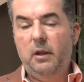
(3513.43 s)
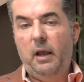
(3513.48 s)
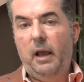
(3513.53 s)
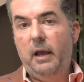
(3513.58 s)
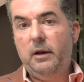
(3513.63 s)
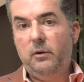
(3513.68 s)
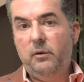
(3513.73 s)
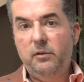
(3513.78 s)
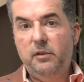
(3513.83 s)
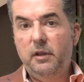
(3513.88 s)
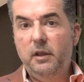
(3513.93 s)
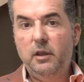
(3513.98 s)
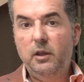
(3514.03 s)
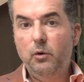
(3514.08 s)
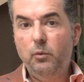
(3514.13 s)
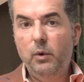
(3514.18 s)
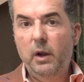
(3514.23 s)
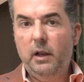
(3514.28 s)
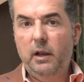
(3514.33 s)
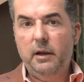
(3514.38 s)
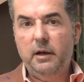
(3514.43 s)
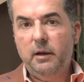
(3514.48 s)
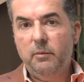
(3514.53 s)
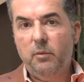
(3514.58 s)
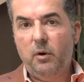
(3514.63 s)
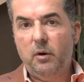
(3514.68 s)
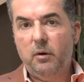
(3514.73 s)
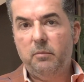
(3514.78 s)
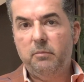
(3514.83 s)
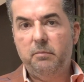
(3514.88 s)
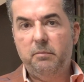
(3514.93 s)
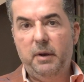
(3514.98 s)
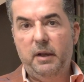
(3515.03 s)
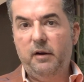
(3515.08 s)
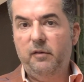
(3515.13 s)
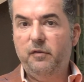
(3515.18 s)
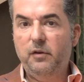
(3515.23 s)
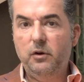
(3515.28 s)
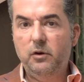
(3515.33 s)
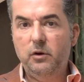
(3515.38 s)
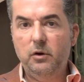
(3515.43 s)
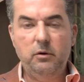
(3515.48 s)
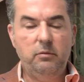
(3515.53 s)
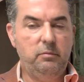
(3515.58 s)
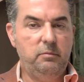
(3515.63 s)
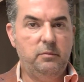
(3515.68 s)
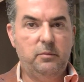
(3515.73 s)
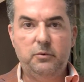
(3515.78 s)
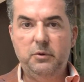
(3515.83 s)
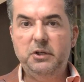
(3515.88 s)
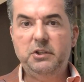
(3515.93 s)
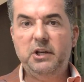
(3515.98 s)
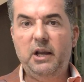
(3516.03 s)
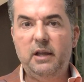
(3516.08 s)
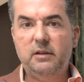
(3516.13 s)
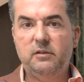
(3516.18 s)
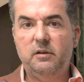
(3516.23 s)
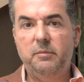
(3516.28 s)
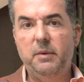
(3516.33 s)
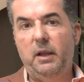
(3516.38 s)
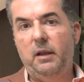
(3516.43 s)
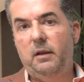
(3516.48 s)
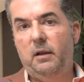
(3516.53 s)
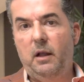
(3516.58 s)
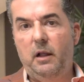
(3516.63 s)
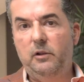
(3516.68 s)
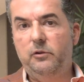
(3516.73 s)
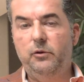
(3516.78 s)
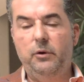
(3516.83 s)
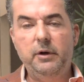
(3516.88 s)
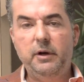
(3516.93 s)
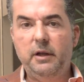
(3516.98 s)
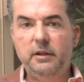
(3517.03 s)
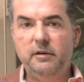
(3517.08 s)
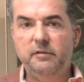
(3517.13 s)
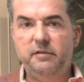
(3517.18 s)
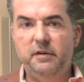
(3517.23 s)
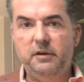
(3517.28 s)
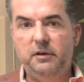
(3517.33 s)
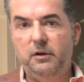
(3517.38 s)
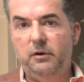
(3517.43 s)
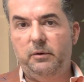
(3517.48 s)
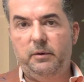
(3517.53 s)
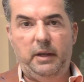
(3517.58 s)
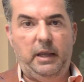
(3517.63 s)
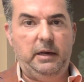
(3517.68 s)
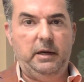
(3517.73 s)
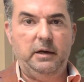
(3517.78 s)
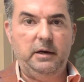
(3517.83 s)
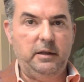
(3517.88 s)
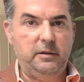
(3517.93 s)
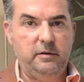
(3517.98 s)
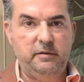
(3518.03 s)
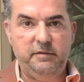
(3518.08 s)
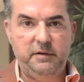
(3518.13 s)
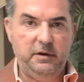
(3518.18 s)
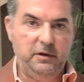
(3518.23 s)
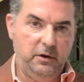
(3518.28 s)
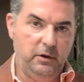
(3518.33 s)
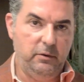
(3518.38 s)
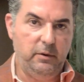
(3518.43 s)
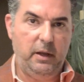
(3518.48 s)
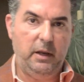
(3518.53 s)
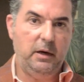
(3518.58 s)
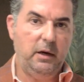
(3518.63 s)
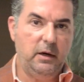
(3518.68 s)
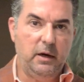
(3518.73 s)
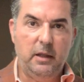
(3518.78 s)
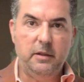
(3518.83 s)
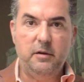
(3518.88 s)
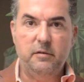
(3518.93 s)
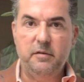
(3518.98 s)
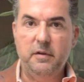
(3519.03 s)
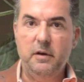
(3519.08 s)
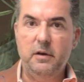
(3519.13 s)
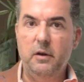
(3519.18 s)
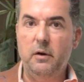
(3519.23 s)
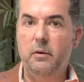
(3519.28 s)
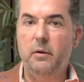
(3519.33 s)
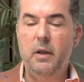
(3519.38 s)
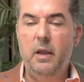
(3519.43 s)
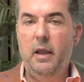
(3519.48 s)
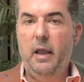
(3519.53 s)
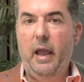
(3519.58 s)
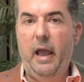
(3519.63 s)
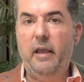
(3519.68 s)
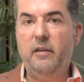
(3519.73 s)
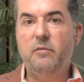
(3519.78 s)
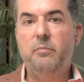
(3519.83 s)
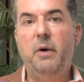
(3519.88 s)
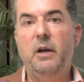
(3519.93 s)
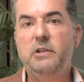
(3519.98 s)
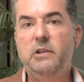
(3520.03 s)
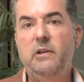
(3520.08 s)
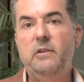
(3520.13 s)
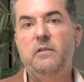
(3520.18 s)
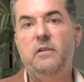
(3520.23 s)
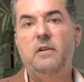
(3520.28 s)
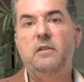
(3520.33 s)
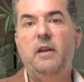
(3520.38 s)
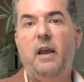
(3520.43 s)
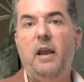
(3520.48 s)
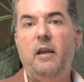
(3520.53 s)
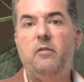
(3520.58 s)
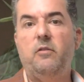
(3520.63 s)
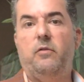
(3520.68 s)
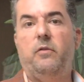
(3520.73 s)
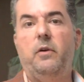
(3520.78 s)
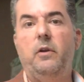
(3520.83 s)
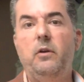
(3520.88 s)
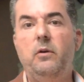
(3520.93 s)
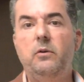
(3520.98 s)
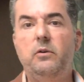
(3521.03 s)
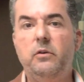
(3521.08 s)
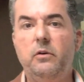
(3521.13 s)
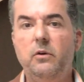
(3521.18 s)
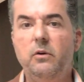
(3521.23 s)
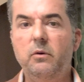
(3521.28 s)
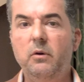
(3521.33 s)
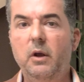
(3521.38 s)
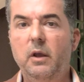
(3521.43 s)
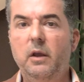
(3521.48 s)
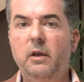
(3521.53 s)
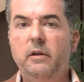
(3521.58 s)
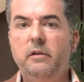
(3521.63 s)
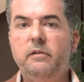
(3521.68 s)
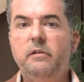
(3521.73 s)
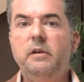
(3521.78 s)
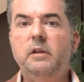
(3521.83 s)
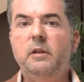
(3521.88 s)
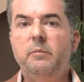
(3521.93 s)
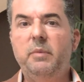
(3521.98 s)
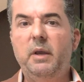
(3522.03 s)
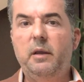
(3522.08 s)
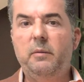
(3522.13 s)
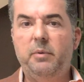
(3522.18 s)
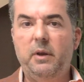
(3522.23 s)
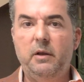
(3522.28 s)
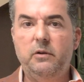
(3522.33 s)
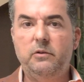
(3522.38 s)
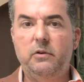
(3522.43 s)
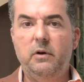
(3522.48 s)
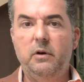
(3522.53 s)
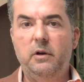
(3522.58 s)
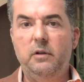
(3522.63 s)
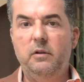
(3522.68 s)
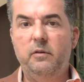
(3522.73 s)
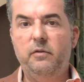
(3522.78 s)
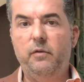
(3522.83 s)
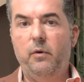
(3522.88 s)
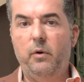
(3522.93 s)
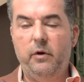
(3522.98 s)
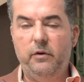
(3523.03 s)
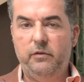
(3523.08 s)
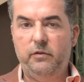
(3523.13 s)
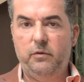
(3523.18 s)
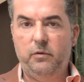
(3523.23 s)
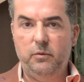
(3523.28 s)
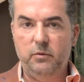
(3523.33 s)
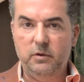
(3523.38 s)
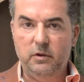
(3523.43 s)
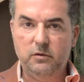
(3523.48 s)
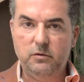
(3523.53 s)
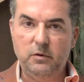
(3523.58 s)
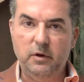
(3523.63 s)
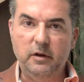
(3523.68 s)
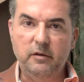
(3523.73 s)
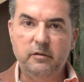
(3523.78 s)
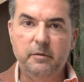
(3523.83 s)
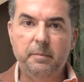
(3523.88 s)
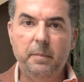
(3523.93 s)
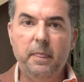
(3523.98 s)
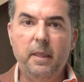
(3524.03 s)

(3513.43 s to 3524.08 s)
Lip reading: I don't think you will anymore. But if you do, reach out to me. I'll do another video and another video and another video, as much as it takes for you to see the big picture and the forest through the trees.